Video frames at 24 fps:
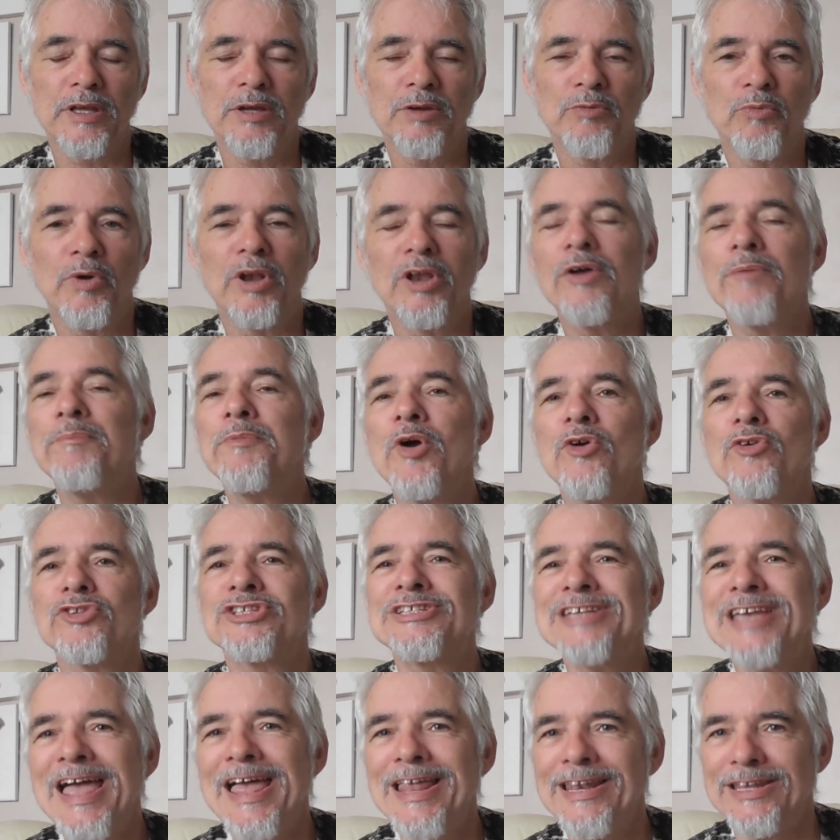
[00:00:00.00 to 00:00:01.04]
Well, I'm not
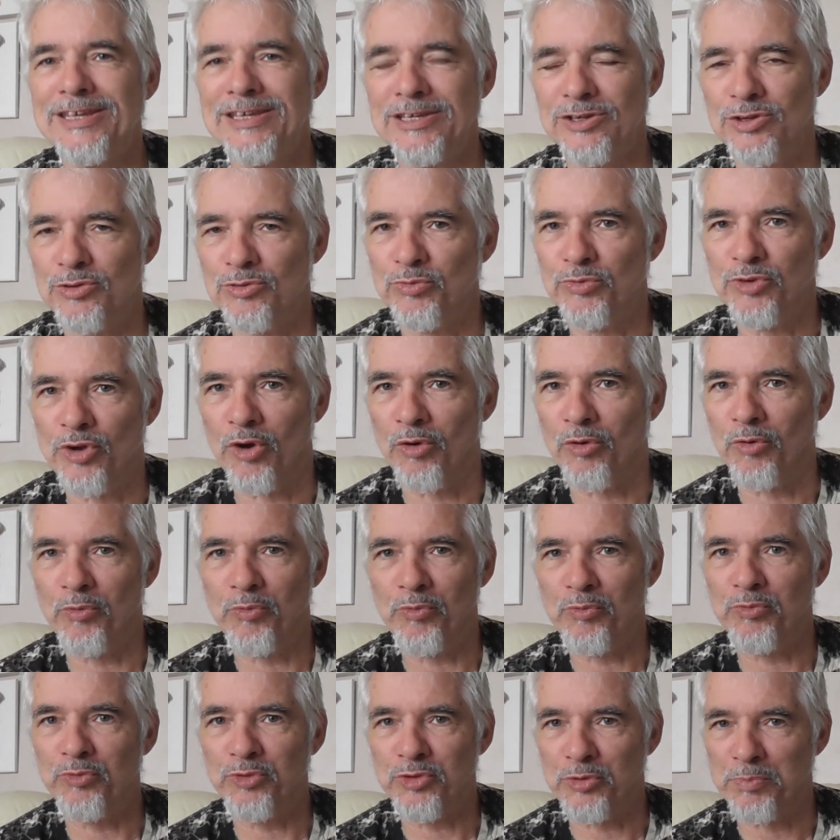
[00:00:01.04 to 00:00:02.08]
telling you not
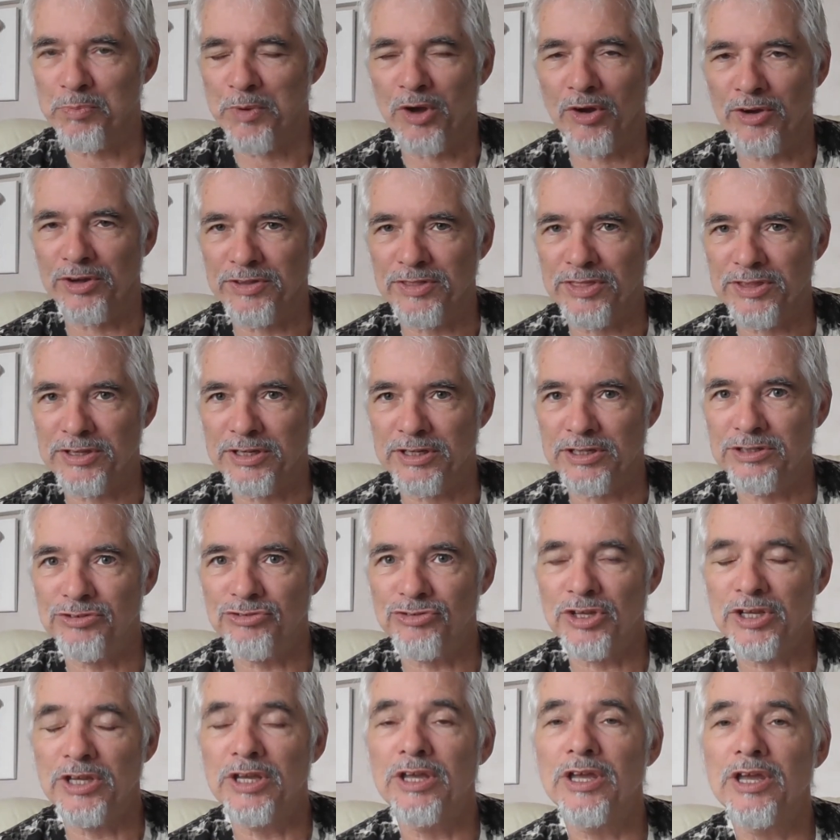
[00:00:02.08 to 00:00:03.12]
to buy things,